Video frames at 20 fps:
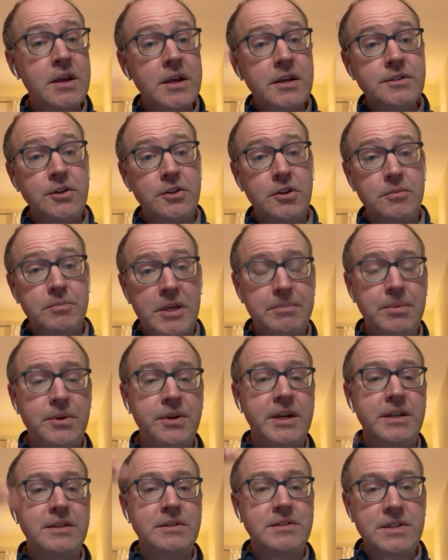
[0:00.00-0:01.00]
so that people
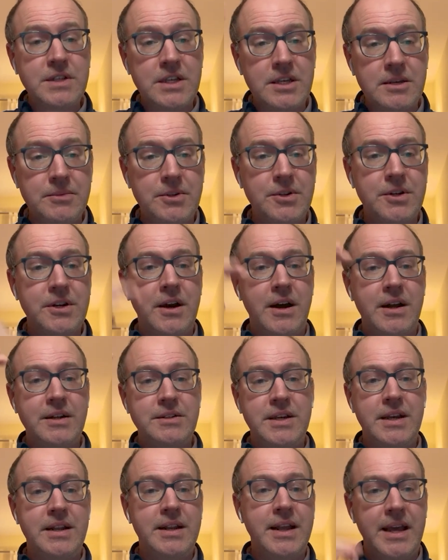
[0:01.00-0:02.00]
can skim your
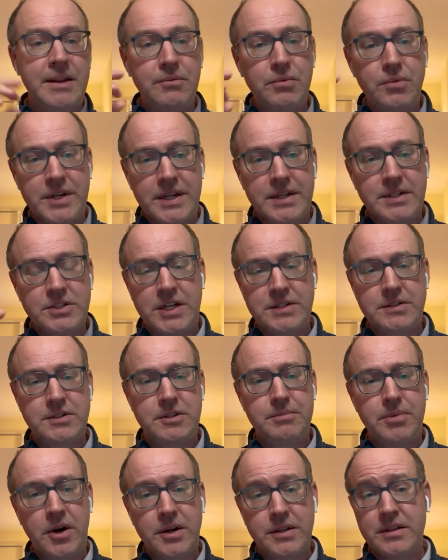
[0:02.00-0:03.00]
content and read just the
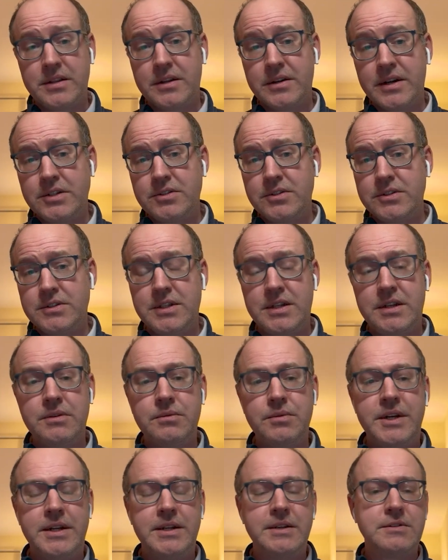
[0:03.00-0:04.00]
part that they're interested in reading.